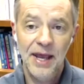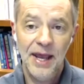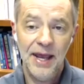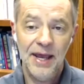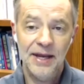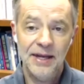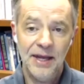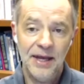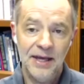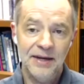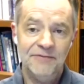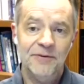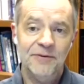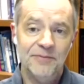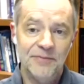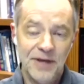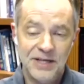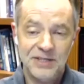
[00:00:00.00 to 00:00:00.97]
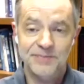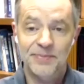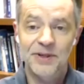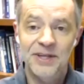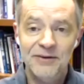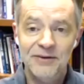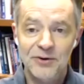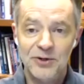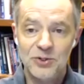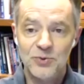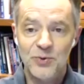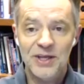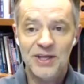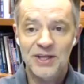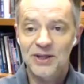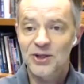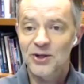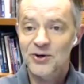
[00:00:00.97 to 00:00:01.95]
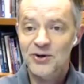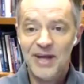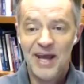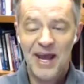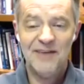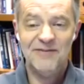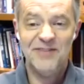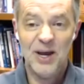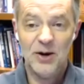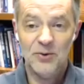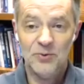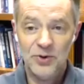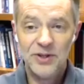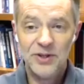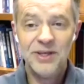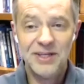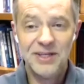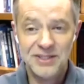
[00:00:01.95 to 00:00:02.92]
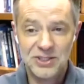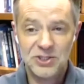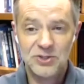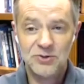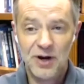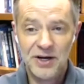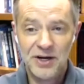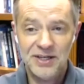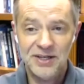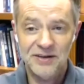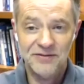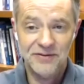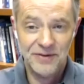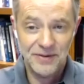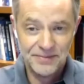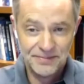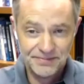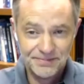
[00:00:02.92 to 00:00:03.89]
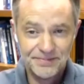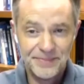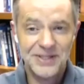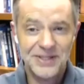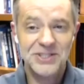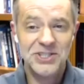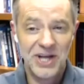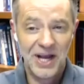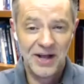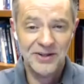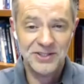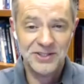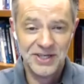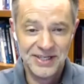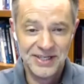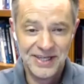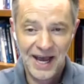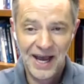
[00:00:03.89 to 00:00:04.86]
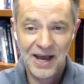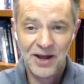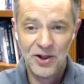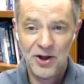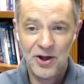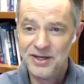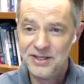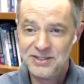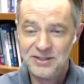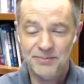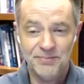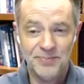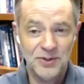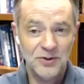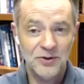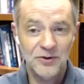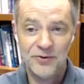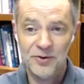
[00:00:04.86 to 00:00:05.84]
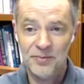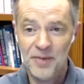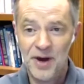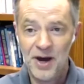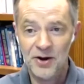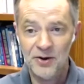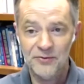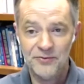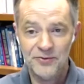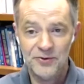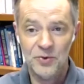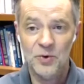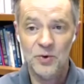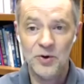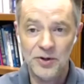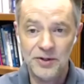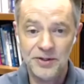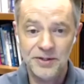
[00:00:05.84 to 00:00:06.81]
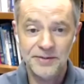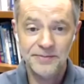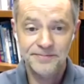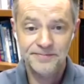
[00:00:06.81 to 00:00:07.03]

And if as believers, we can learn to have that really constructive but challenging dialogue, it's a beautiful model for the world.